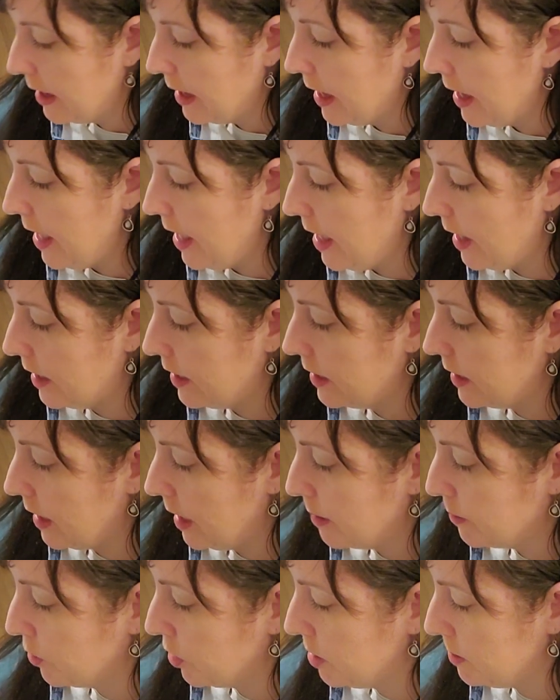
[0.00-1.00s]
and
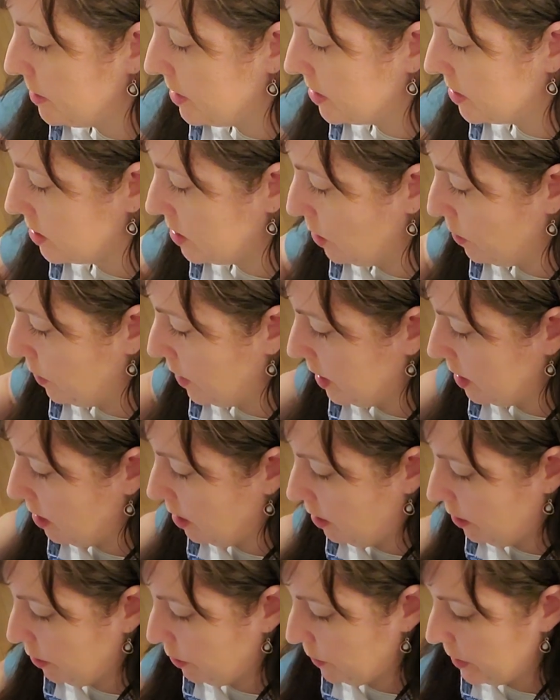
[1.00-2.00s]
I'm going to be sewing
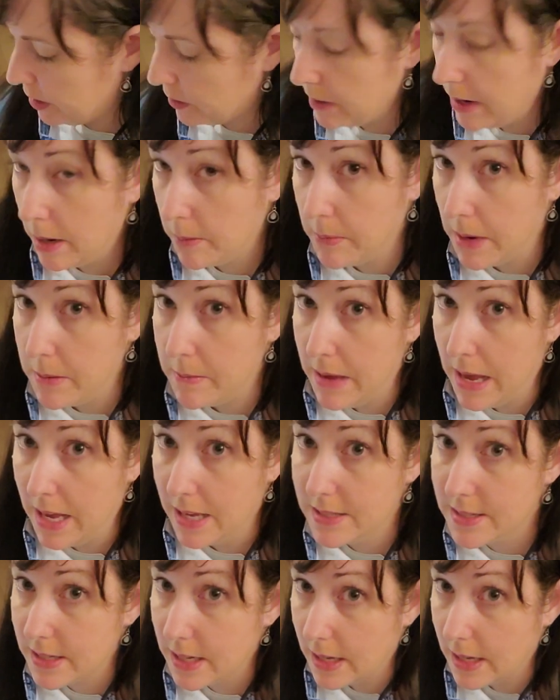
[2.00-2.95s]
all the way around my mask,